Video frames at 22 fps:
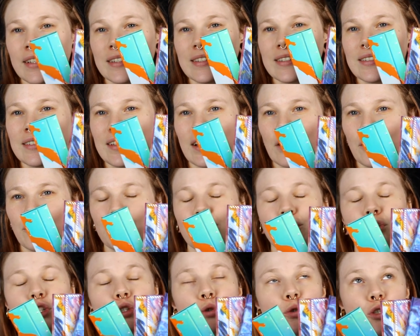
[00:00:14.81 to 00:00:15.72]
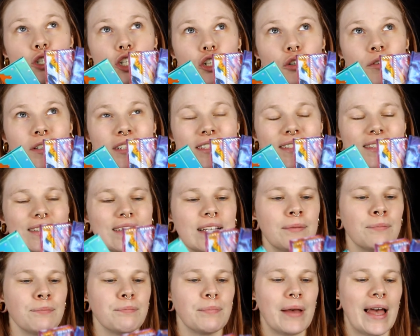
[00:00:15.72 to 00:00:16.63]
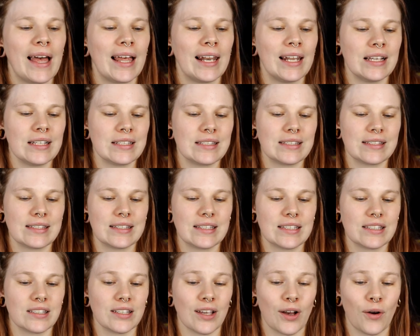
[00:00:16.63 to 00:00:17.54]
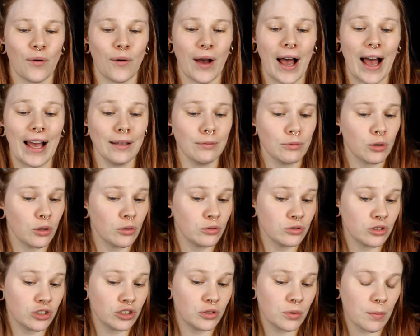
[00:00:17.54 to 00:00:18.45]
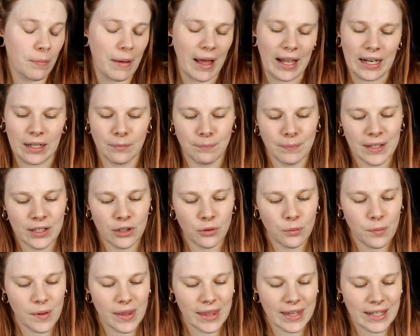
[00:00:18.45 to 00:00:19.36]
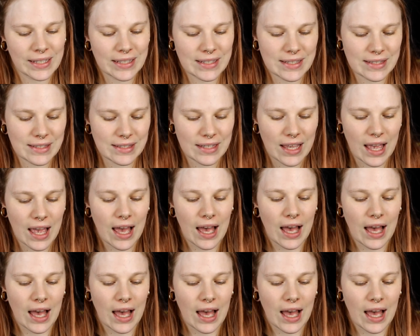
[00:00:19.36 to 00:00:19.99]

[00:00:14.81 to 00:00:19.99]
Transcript: It's the Futurism palettes, so I'm going to do a palette bingo with these.